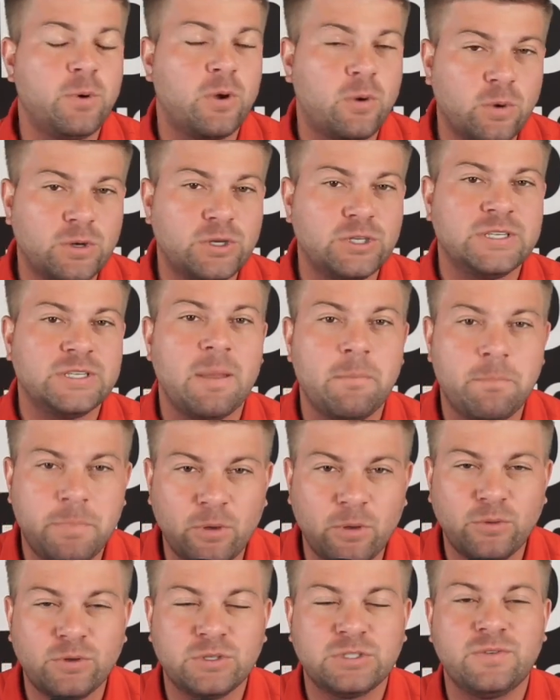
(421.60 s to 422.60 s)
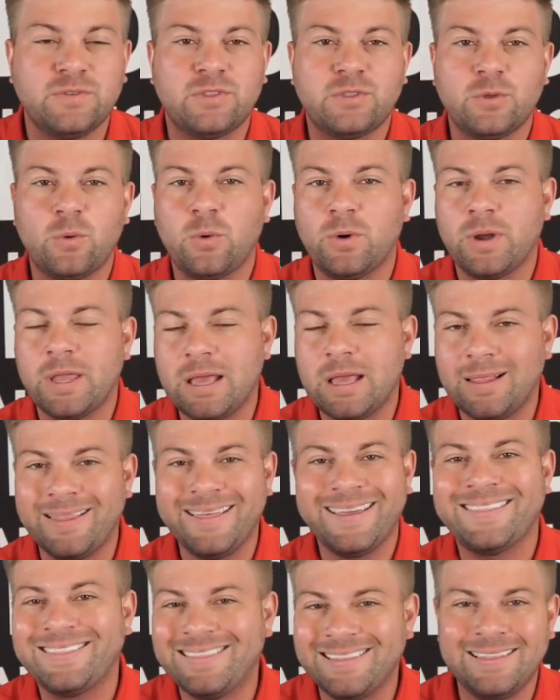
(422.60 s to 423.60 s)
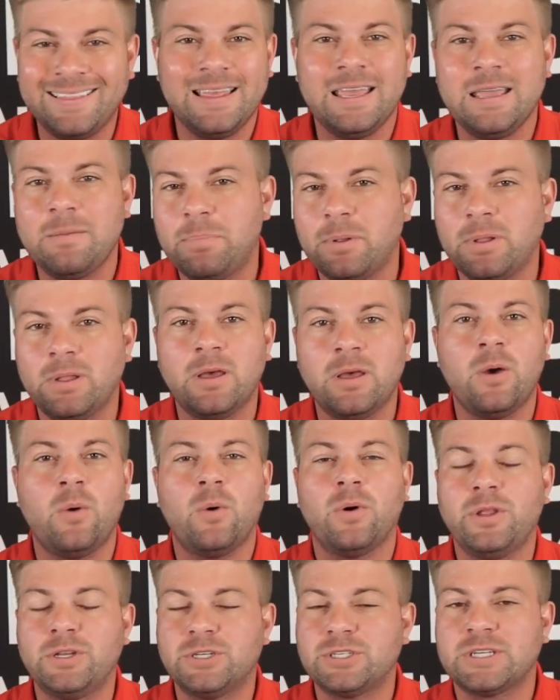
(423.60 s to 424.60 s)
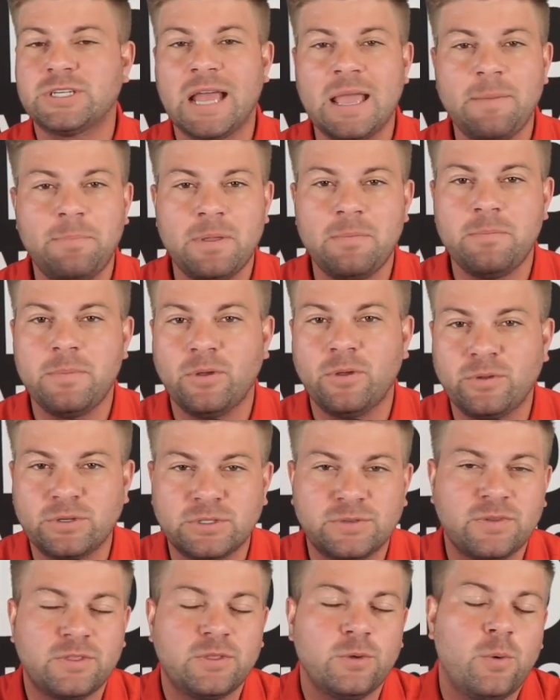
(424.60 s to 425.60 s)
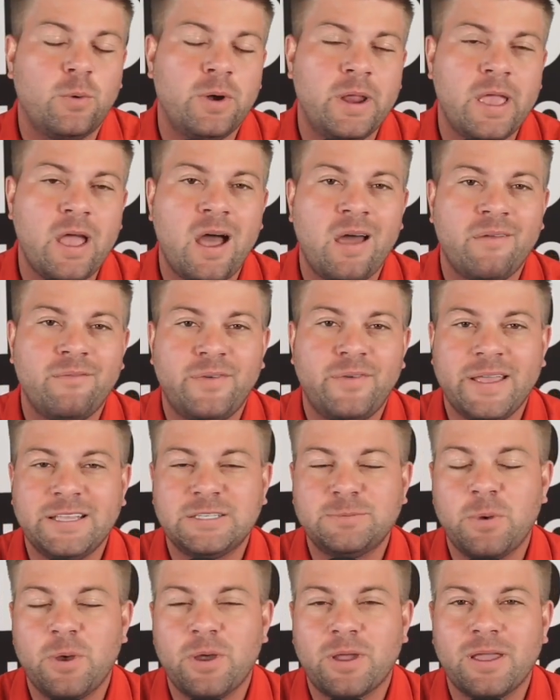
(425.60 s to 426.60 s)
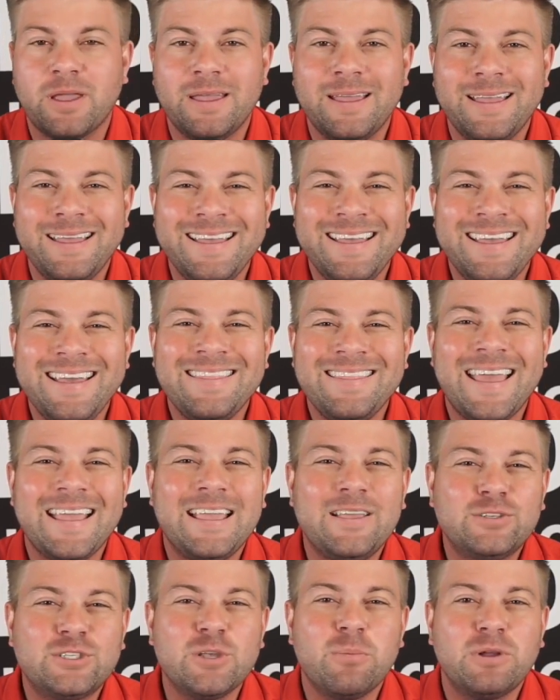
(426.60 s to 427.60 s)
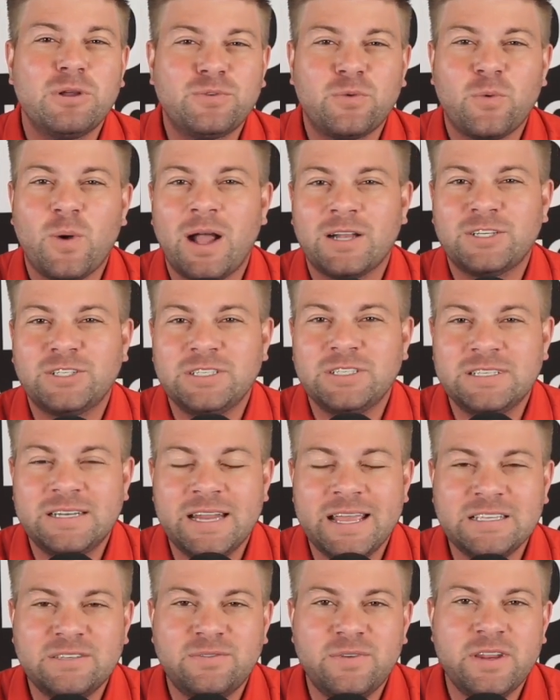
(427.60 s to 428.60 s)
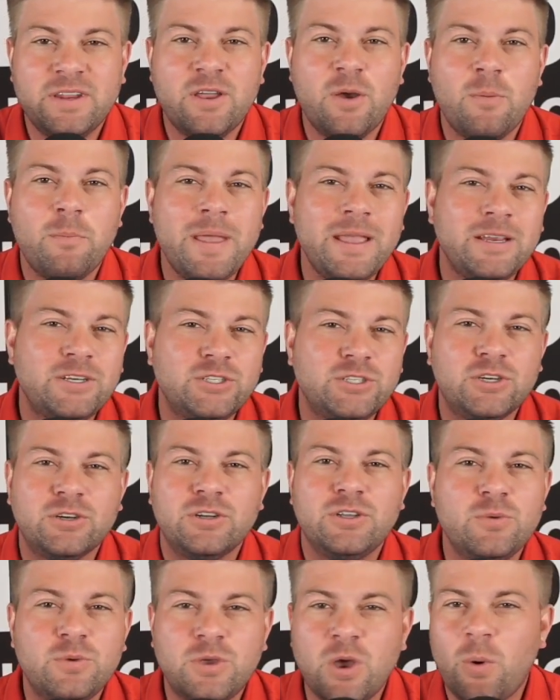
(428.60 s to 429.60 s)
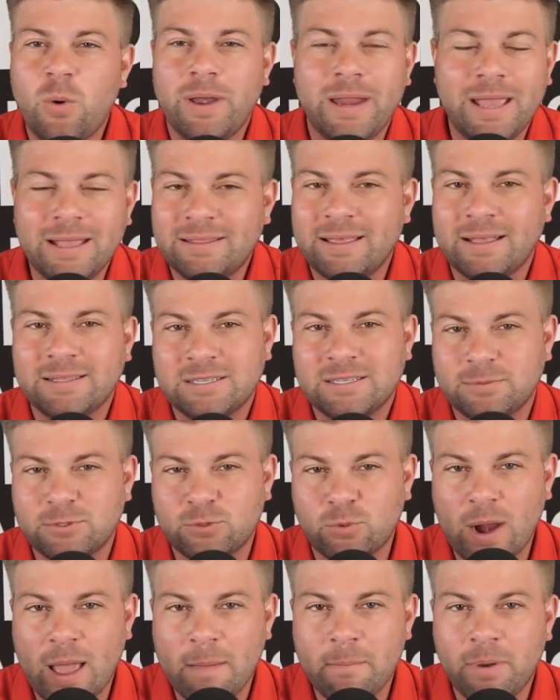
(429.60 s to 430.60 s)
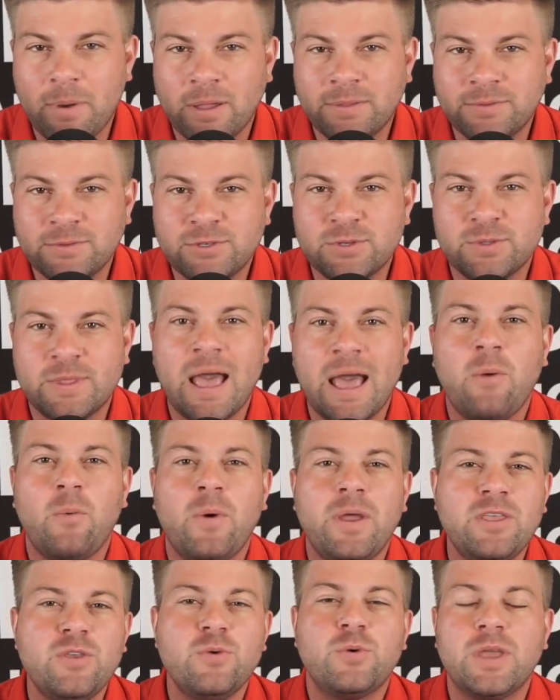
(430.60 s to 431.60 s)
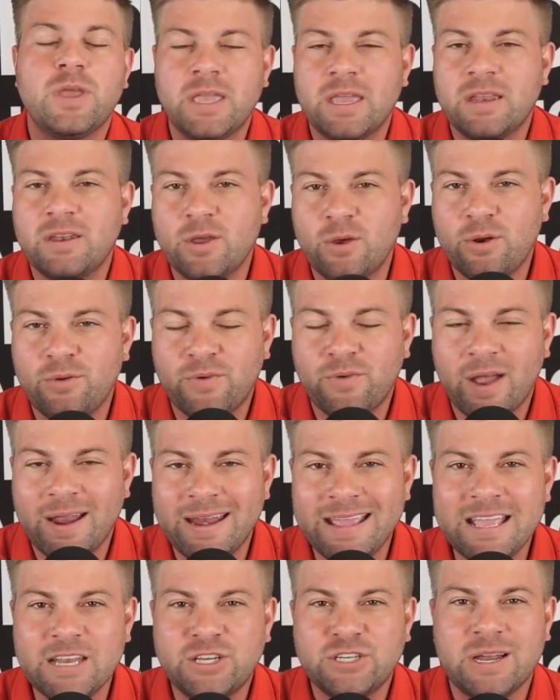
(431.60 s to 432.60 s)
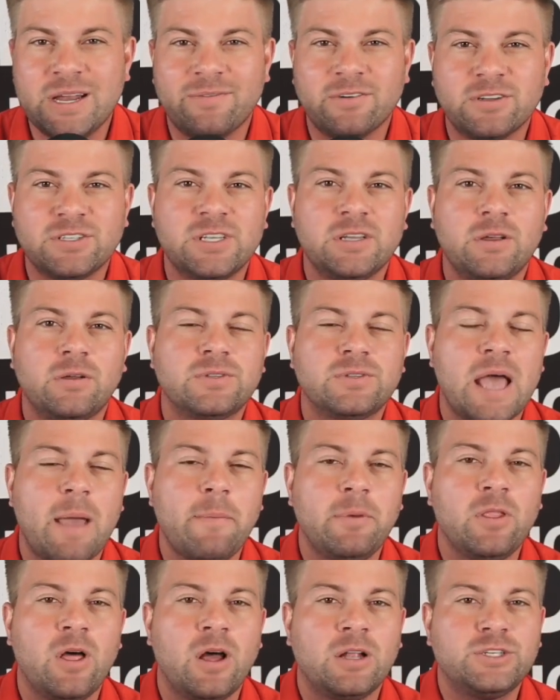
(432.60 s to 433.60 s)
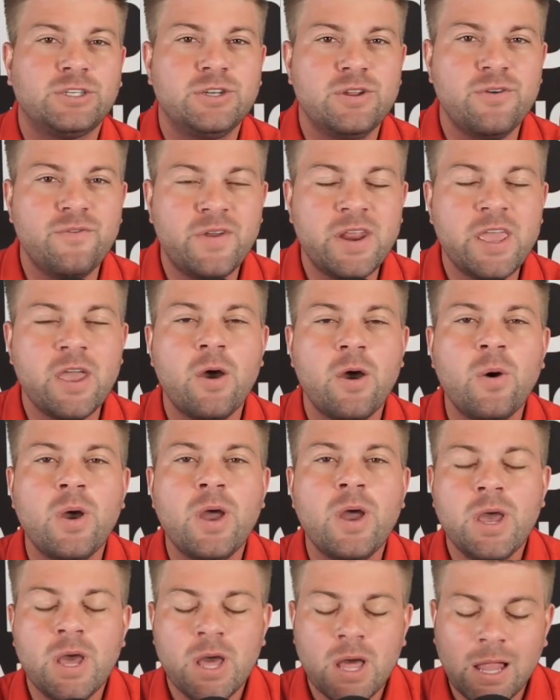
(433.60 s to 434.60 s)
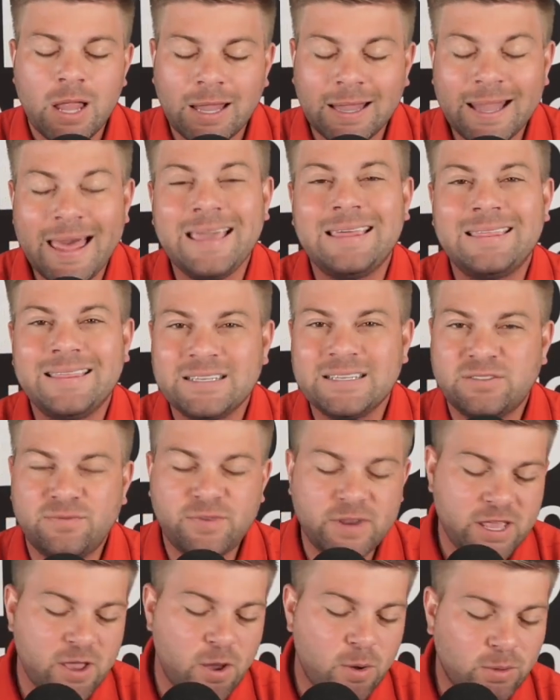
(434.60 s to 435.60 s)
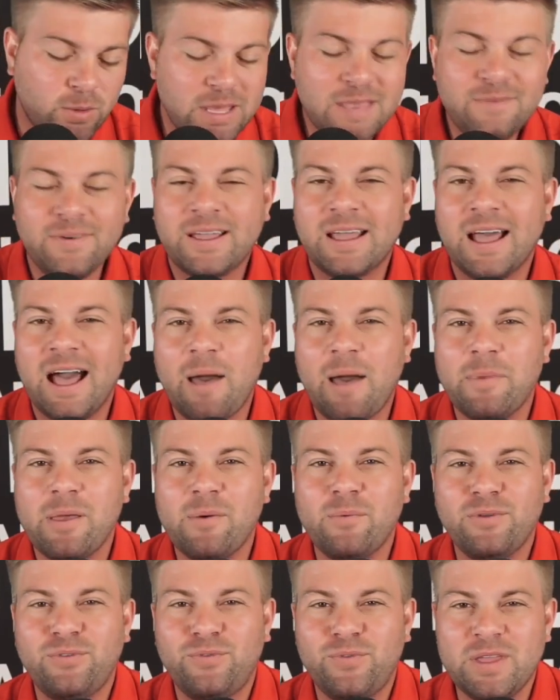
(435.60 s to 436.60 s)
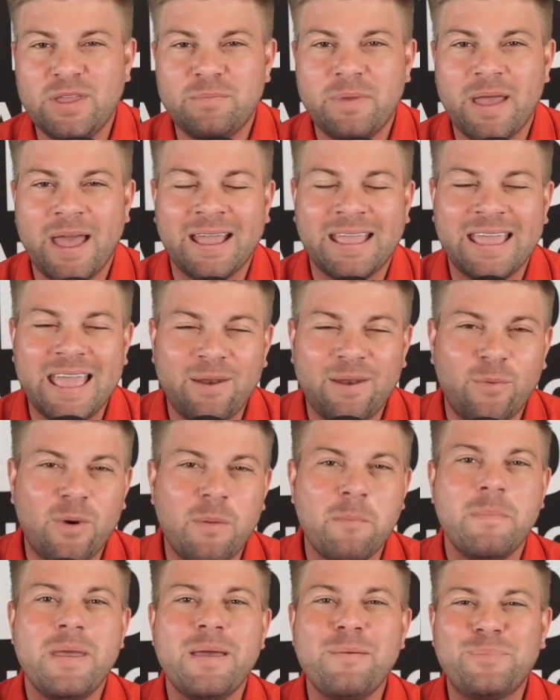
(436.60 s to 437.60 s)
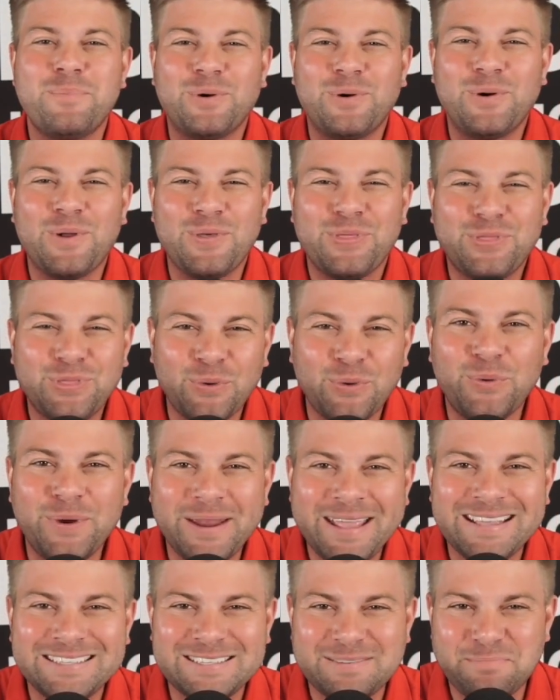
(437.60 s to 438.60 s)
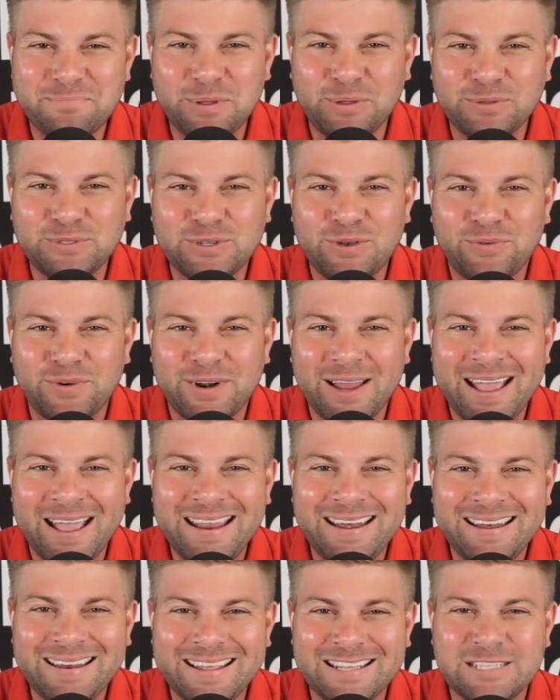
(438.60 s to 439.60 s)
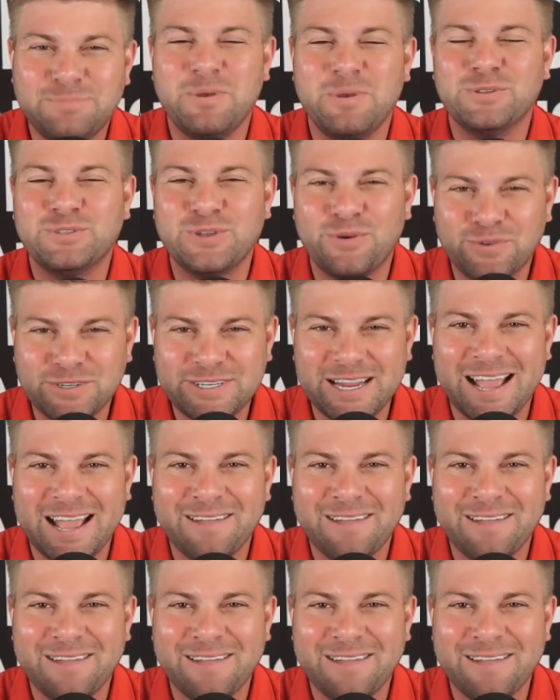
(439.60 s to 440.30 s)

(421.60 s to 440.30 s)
which is at Builders of Authority. Click the link below, or you just type in Builders of Authority on Facebook. Thank you so much for watching today's video. Make sure you go and hit that subscribe button so that way you can get notified each and every single time we launch a new video. Like this video, leave a comment with feedback, and remember, authority isn't built overnight, it's built over time.